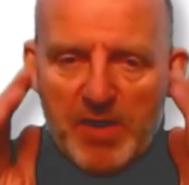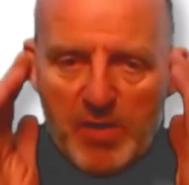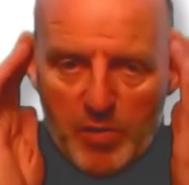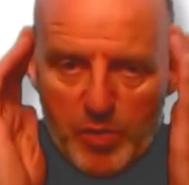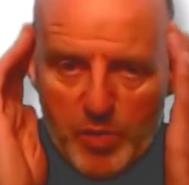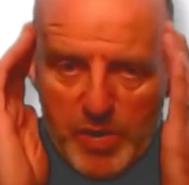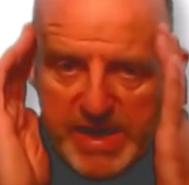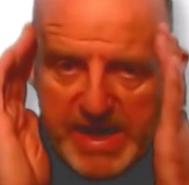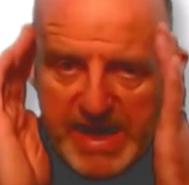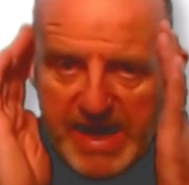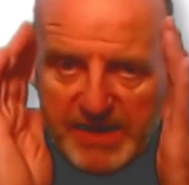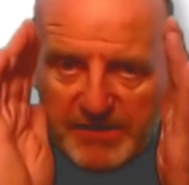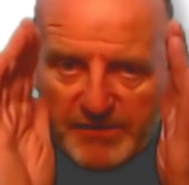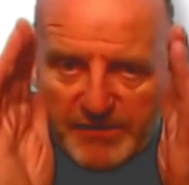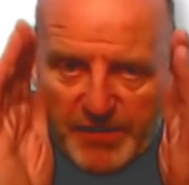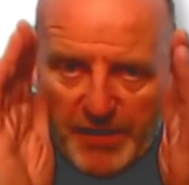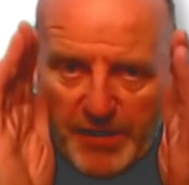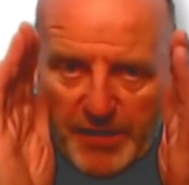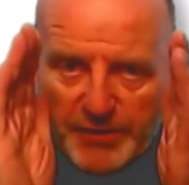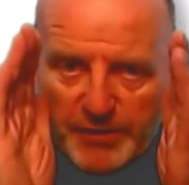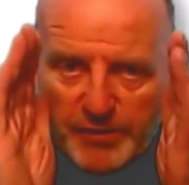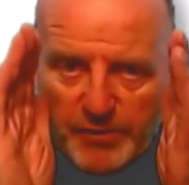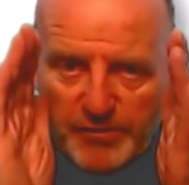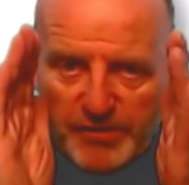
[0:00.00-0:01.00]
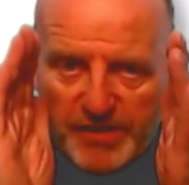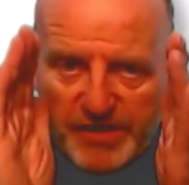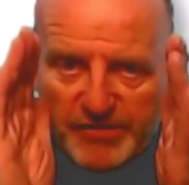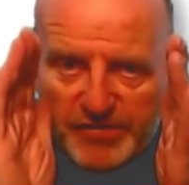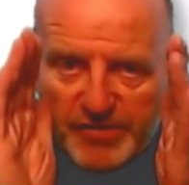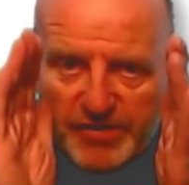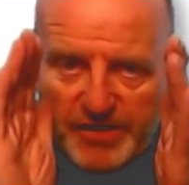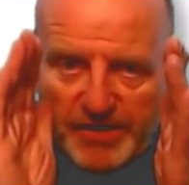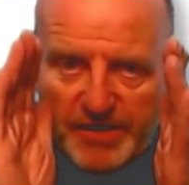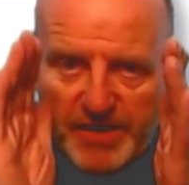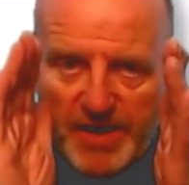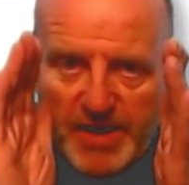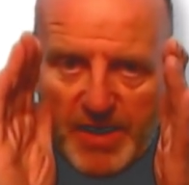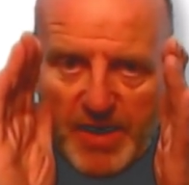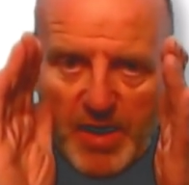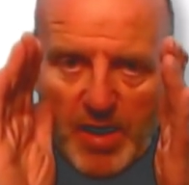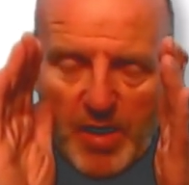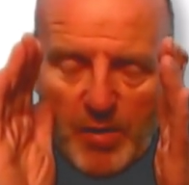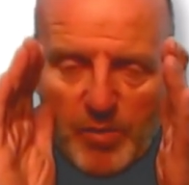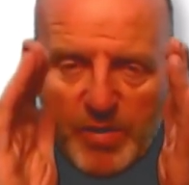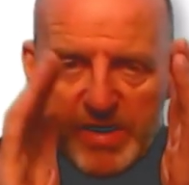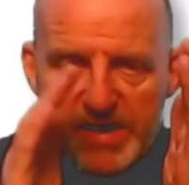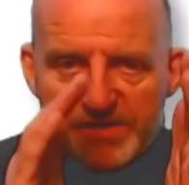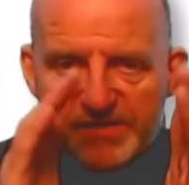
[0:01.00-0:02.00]
we get tunnel vision
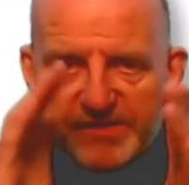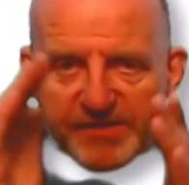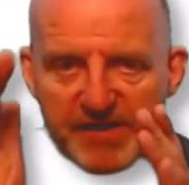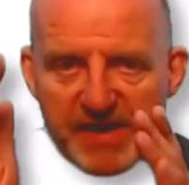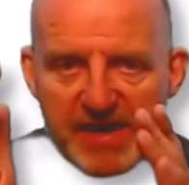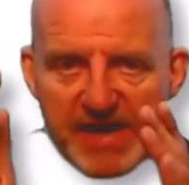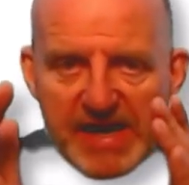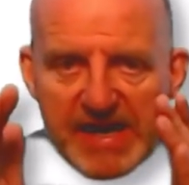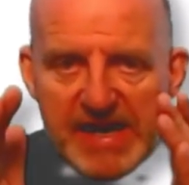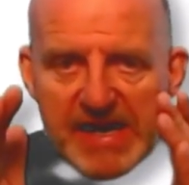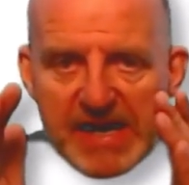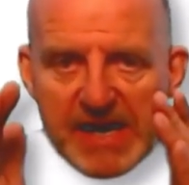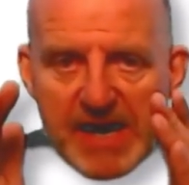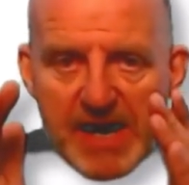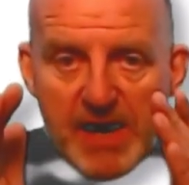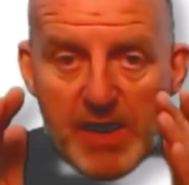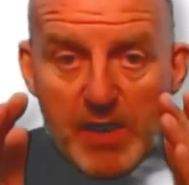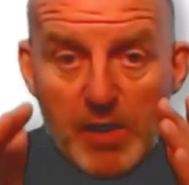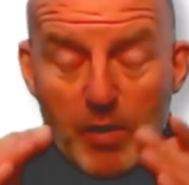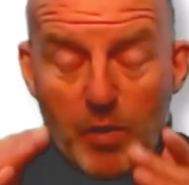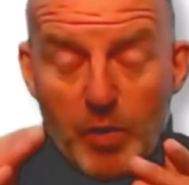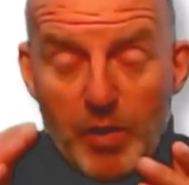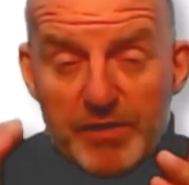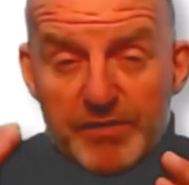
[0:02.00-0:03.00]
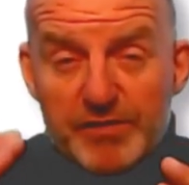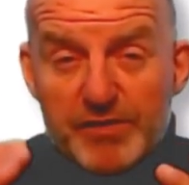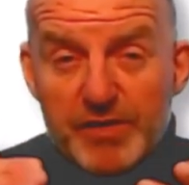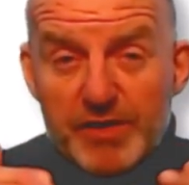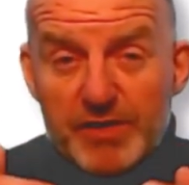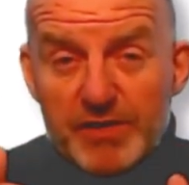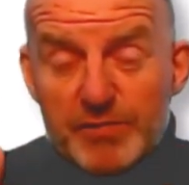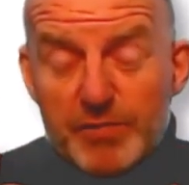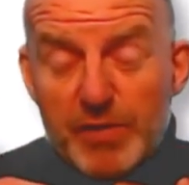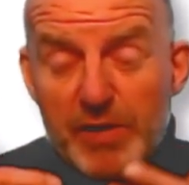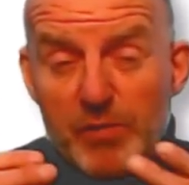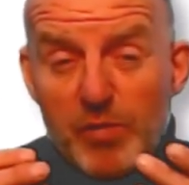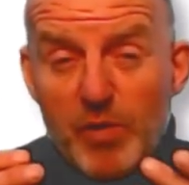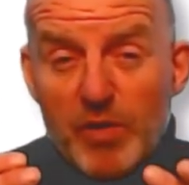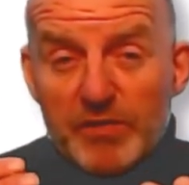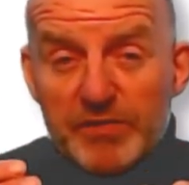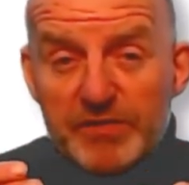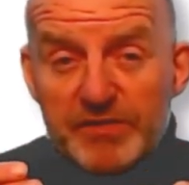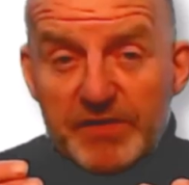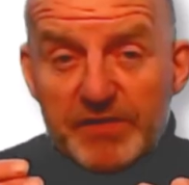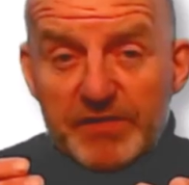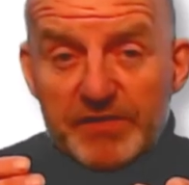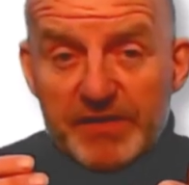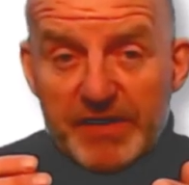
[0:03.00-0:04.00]
and we see questions we
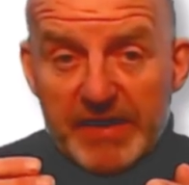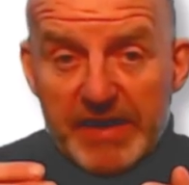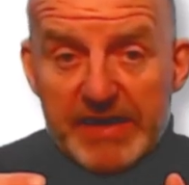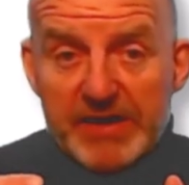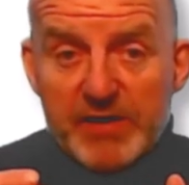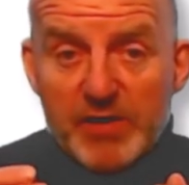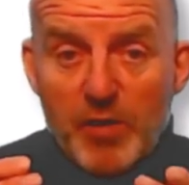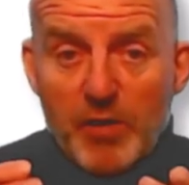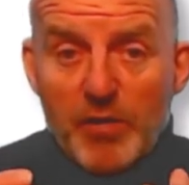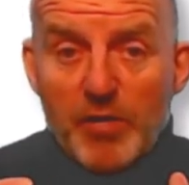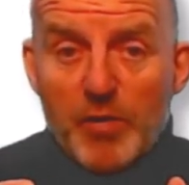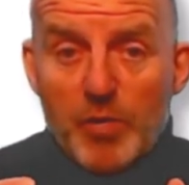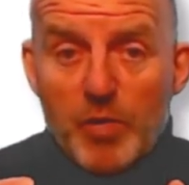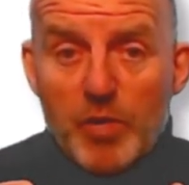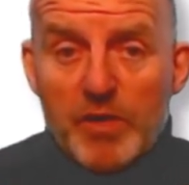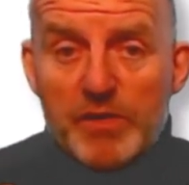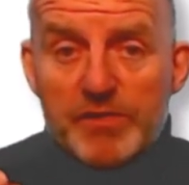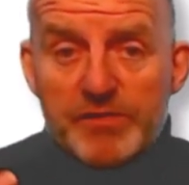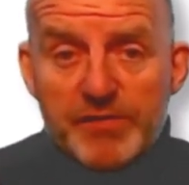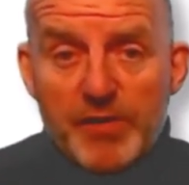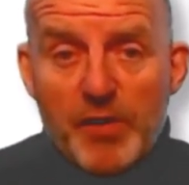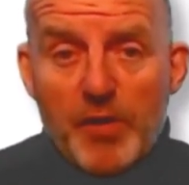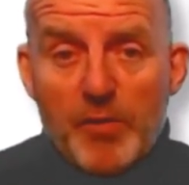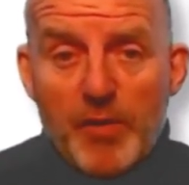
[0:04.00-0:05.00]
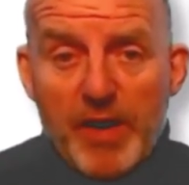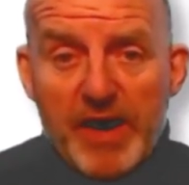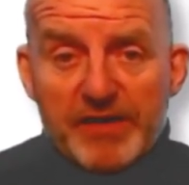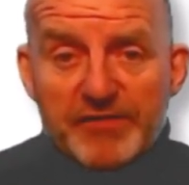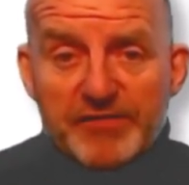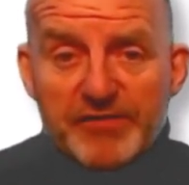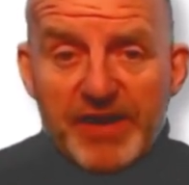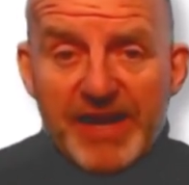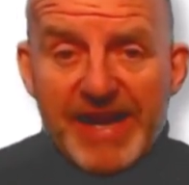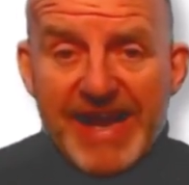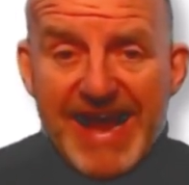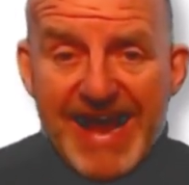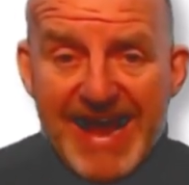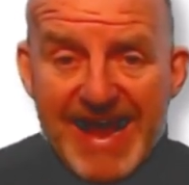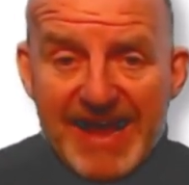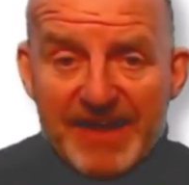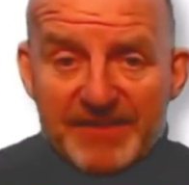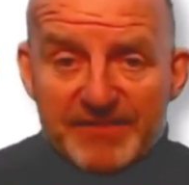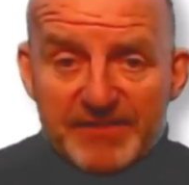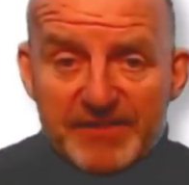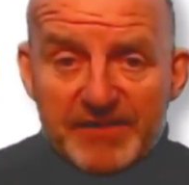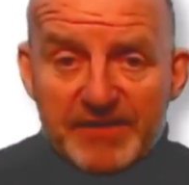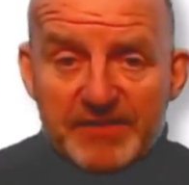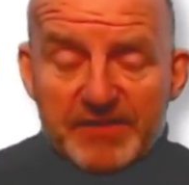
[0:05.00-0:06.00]
want to see, not the ones that are actually
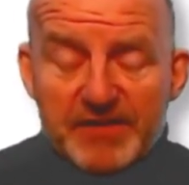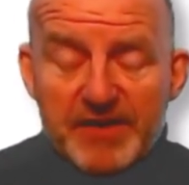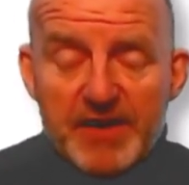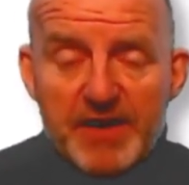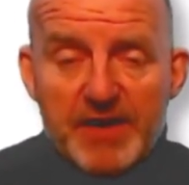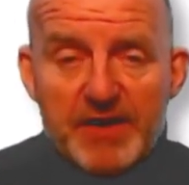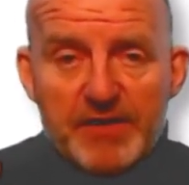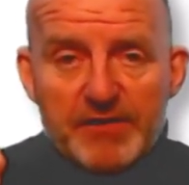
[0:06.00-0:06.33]
asked.